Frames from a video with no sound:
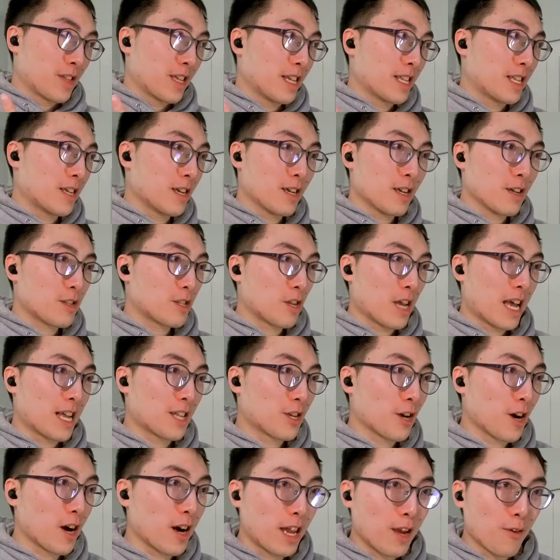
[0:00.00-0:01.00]
they did it
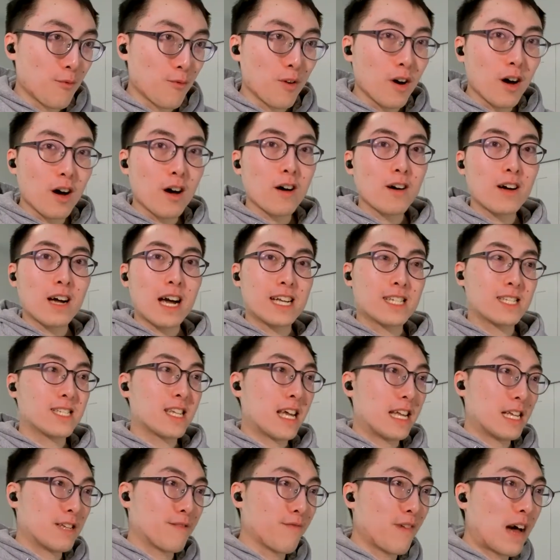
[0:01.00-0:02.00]
entirely wrong. I
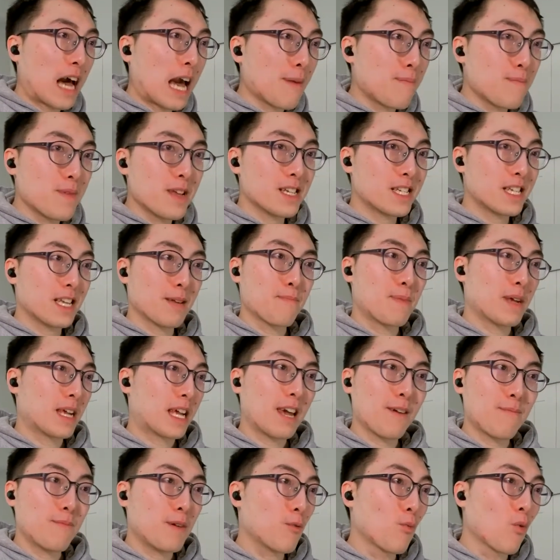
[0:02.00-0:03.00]
said it's five minutes. They
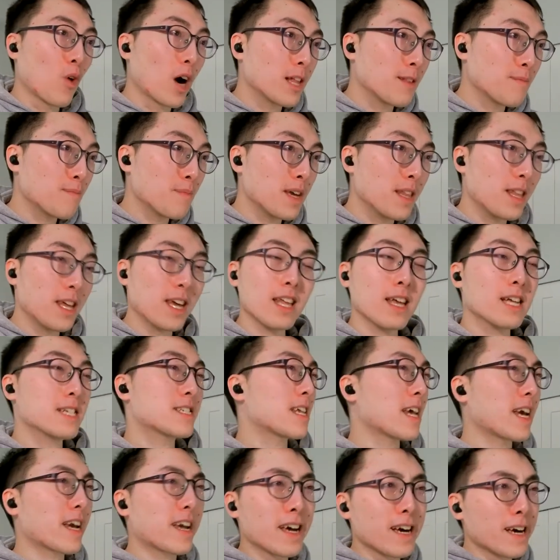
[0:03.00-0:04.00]
give me one minute.
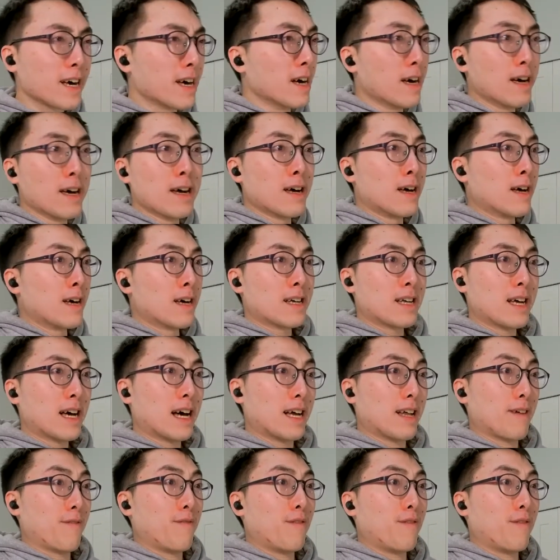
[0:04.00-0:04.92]
It's like a